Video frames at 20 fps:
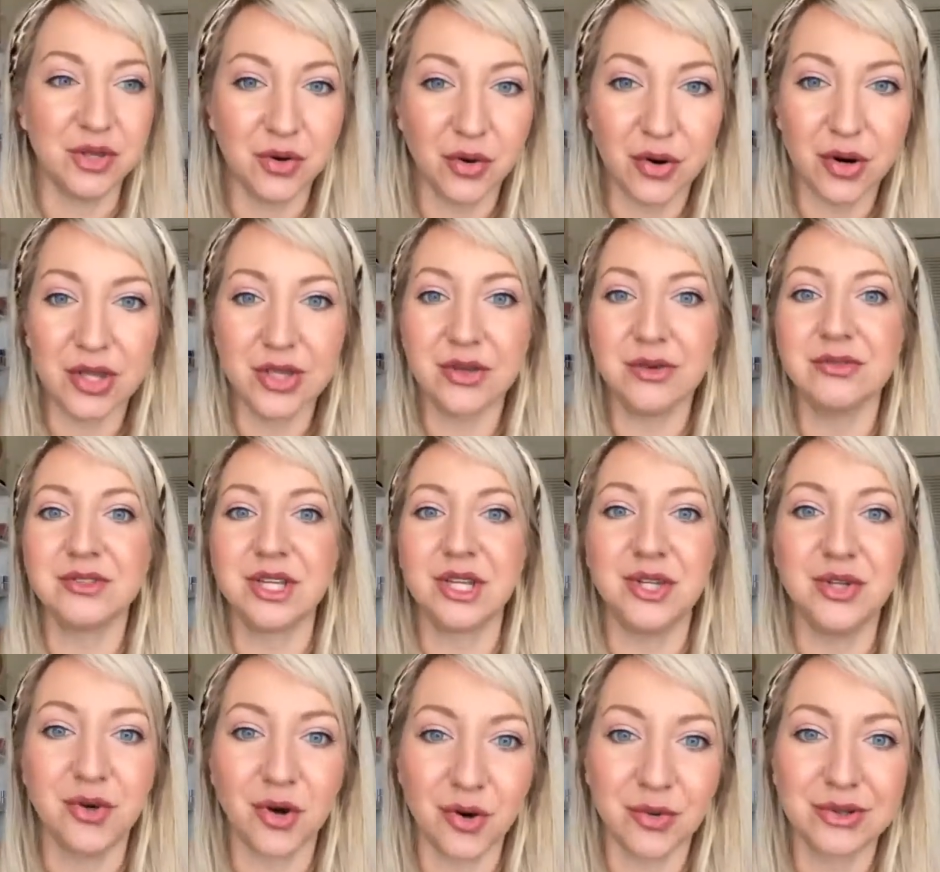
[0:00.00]
you're
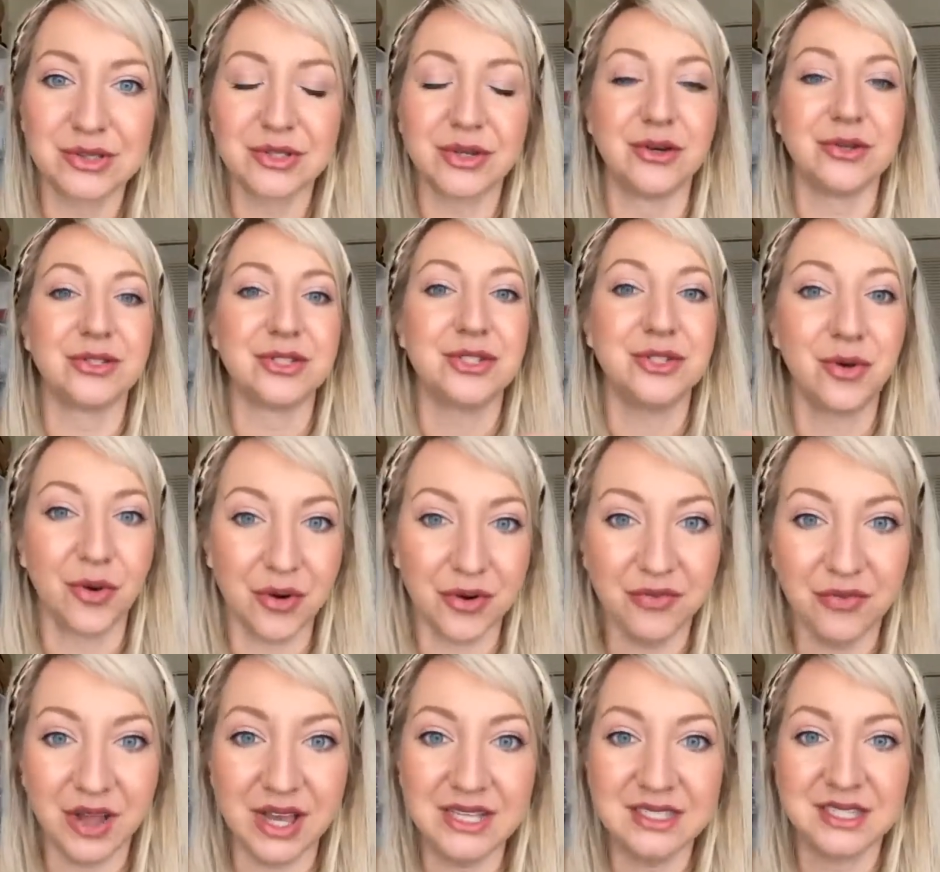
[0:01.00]
using, your results,
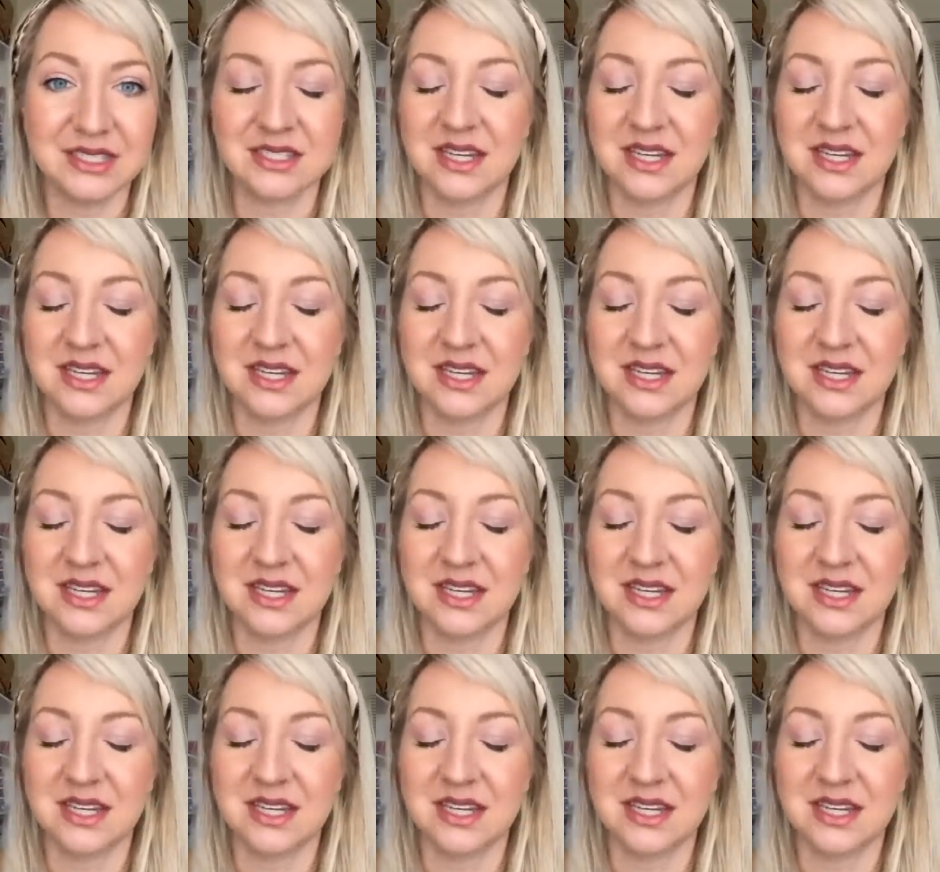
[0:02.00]
your face.